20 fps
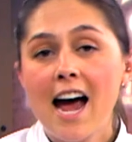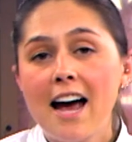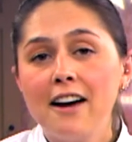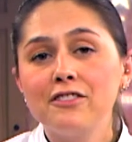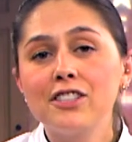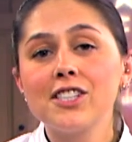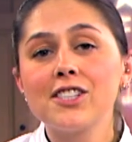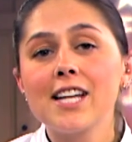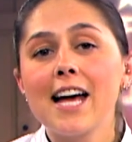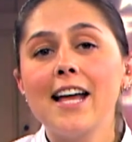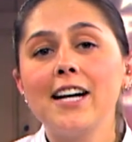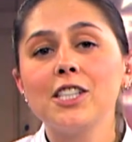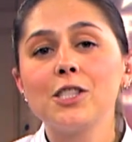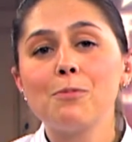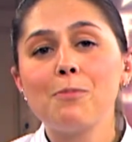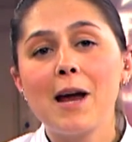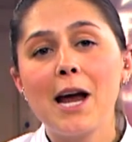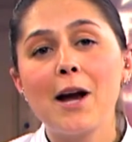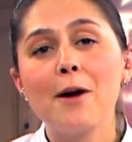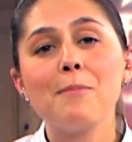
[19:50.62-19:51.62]
I've decided
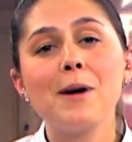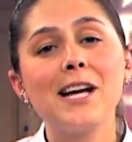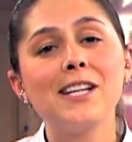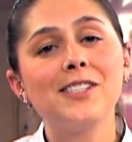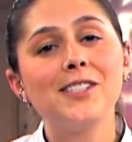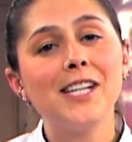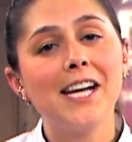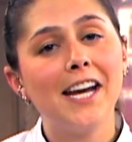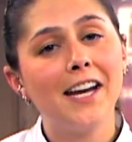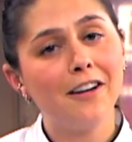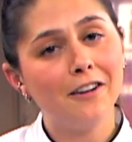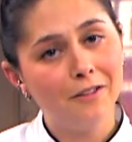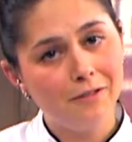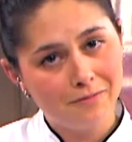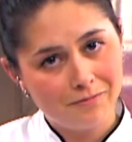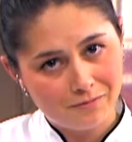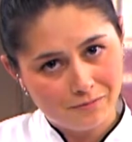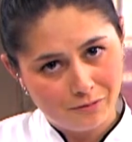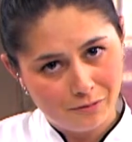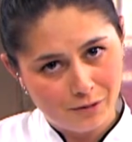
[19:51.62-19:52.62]
to pair my steak
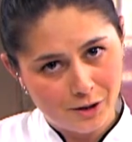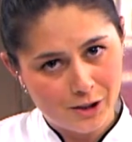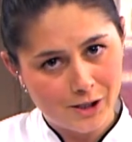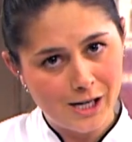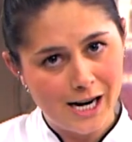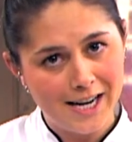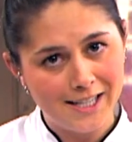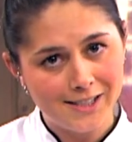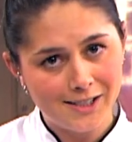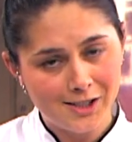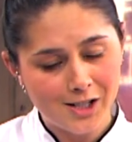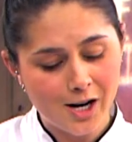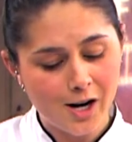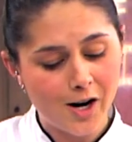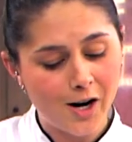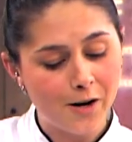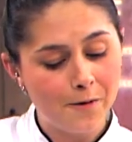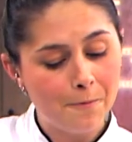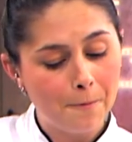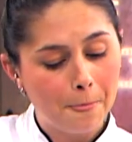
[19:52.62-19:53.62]
for tonight's
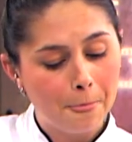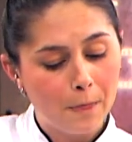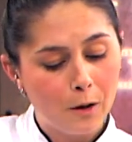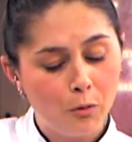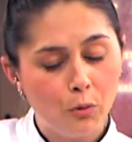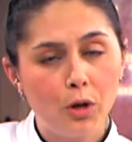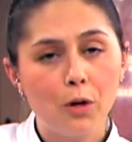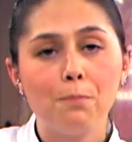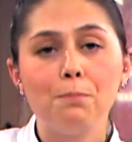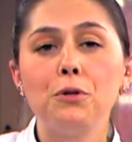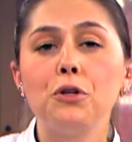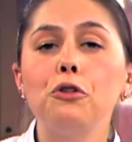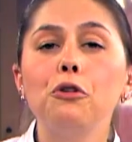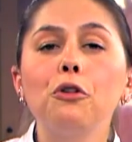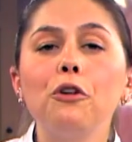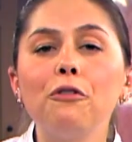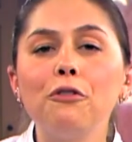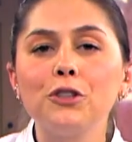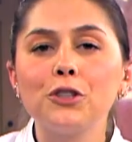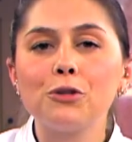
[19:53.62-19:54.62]
dinner with a
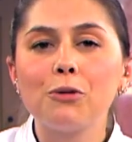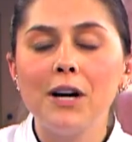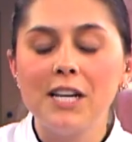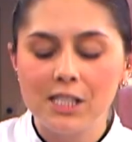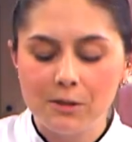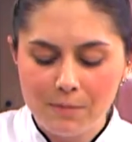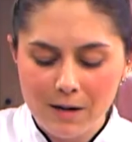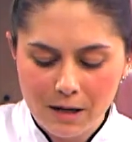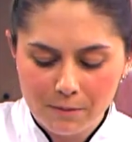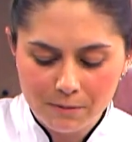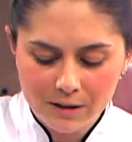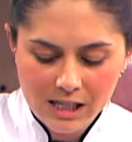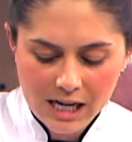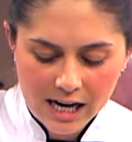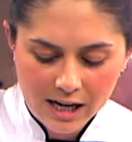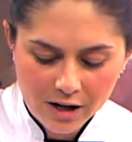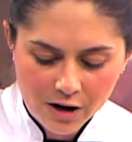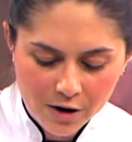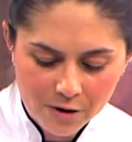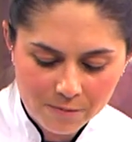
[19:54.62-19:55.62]
beautiful twice-baked
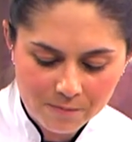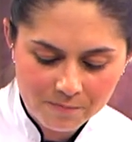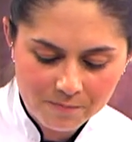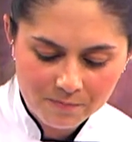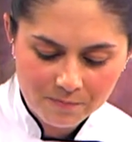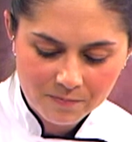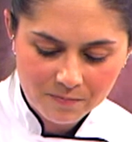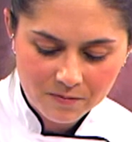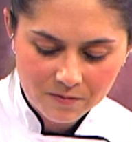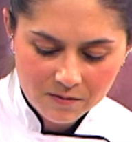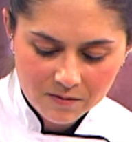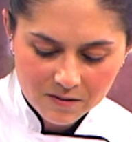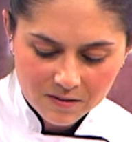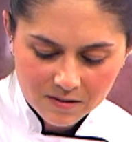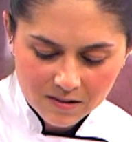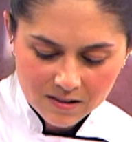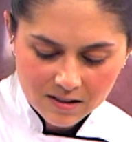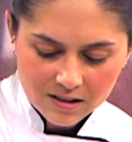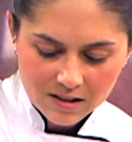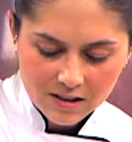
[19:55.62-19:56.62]
potato
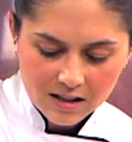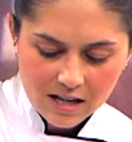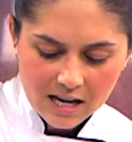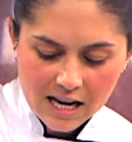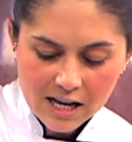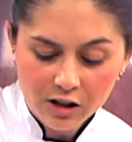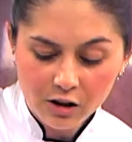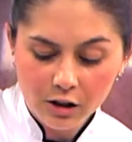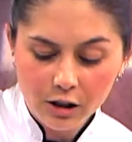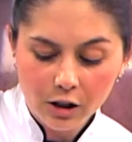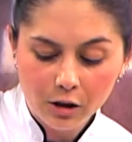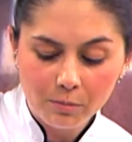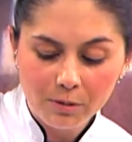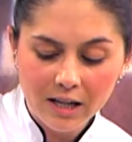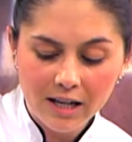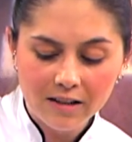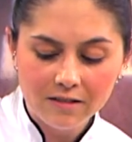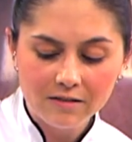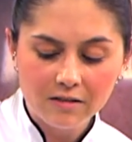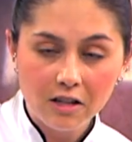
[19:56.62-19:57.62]
and a little
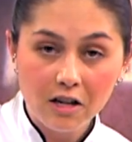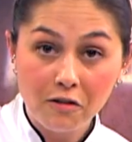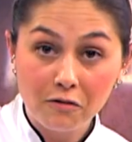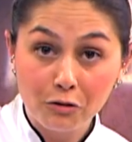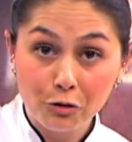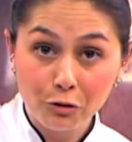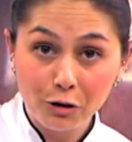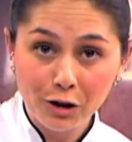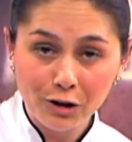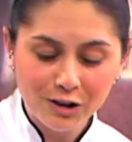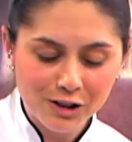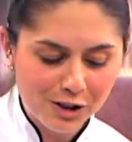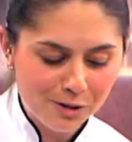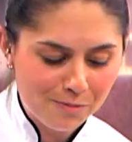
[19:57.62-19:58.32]
bit of grilled